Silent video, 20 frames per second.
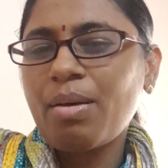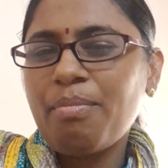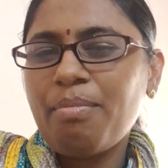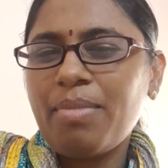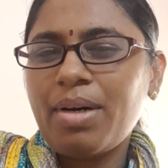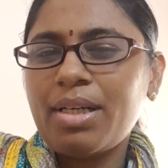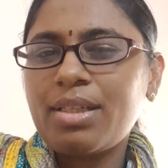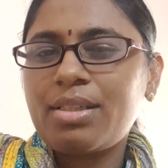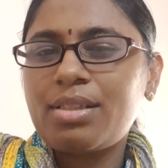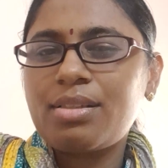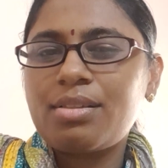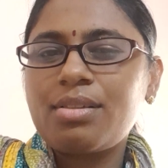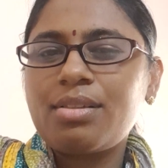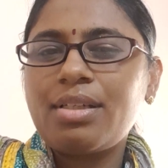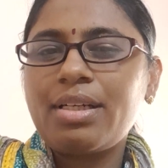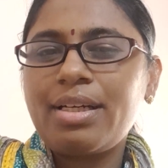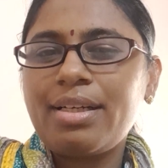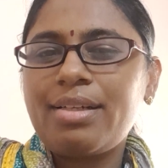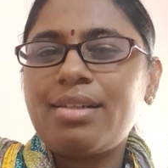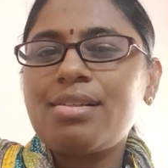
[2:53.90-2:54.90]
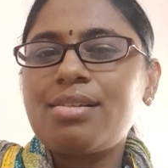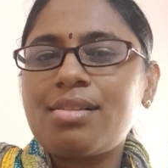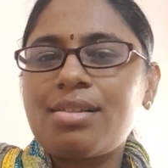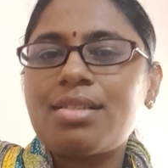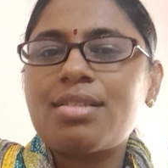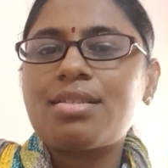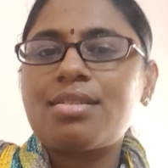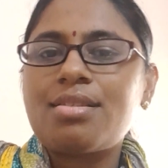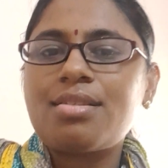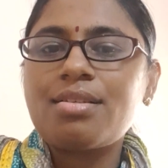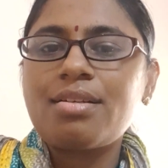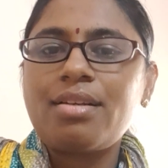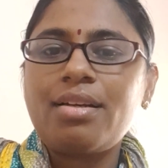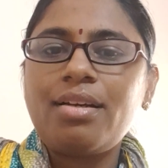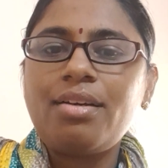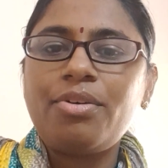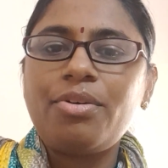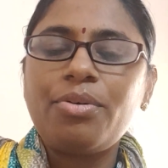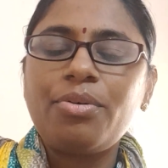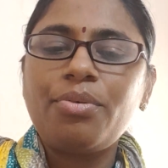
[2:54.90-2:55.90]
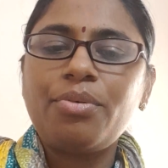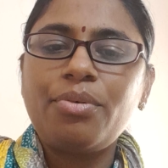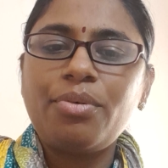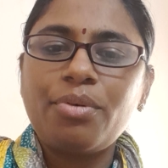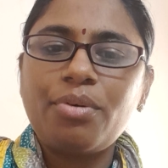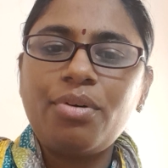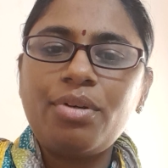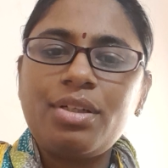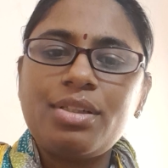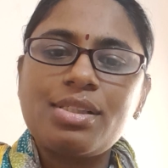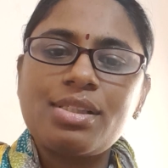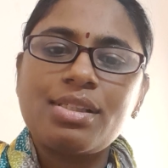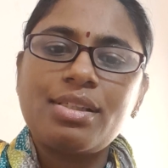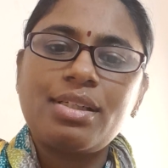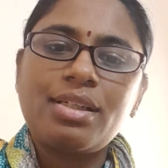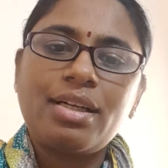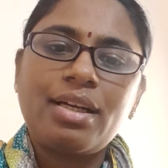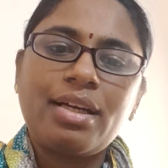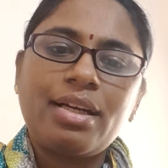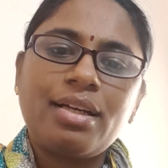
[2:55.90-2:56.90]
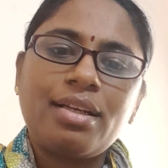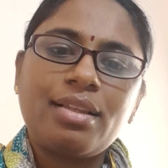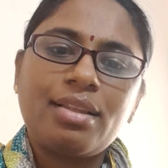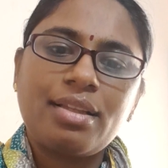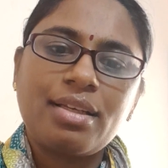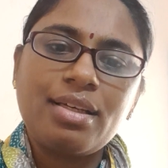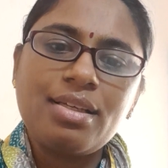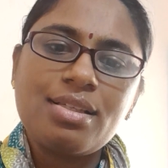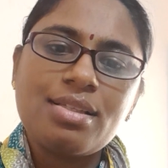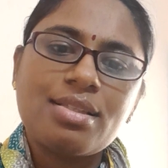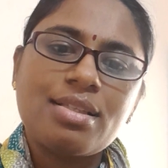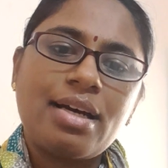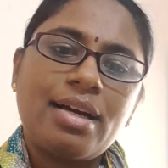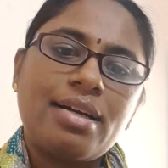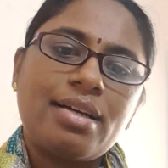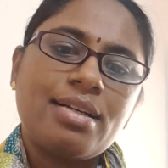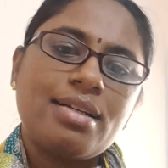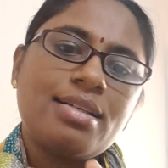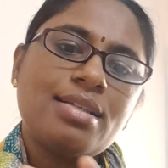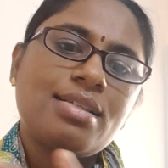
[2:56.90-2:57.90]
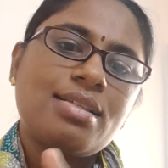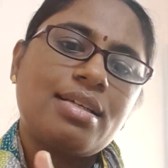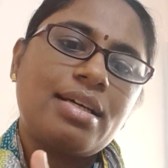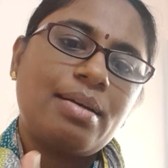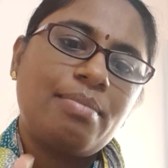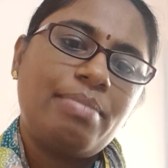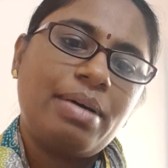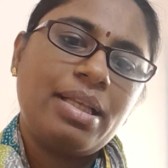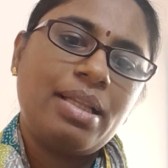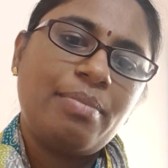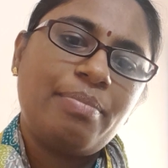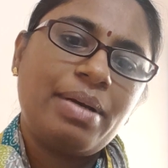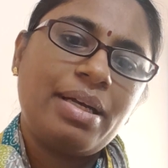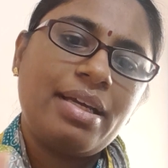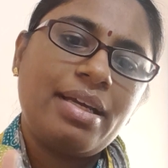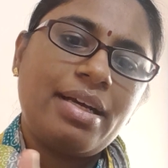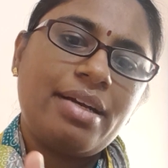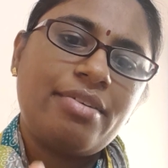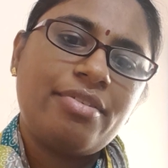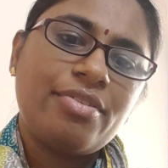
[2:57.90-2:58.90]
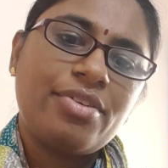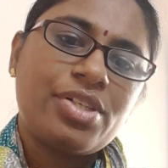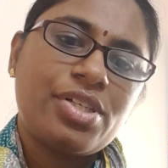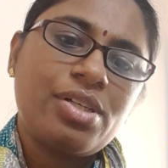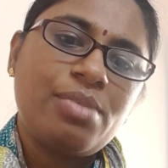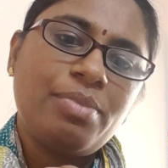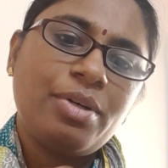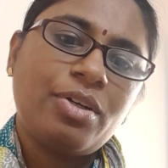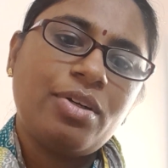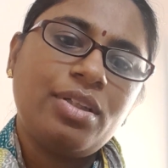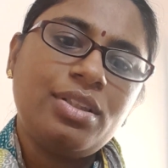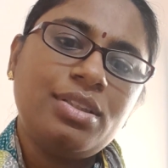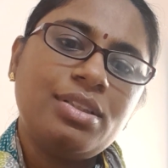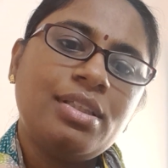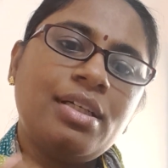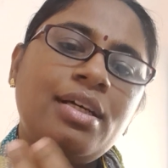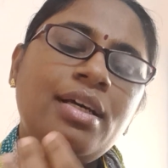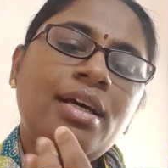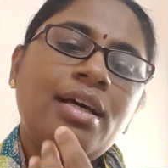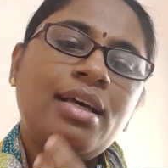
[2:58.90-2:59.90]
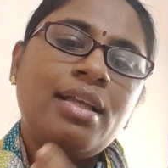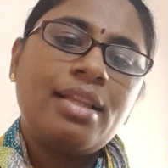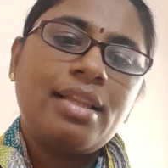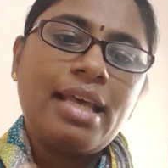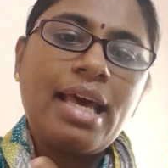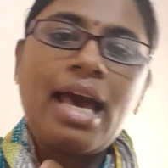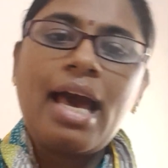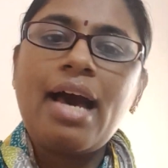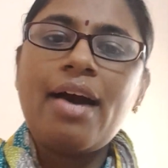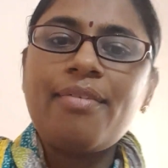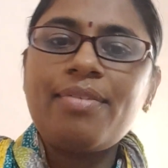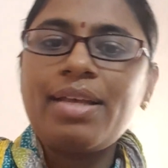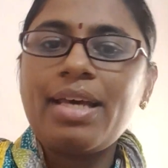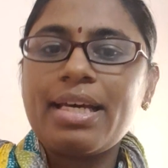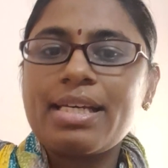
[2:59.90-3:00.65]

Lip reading: but it is necessary to note certain things that is said by the pediatrician because they have the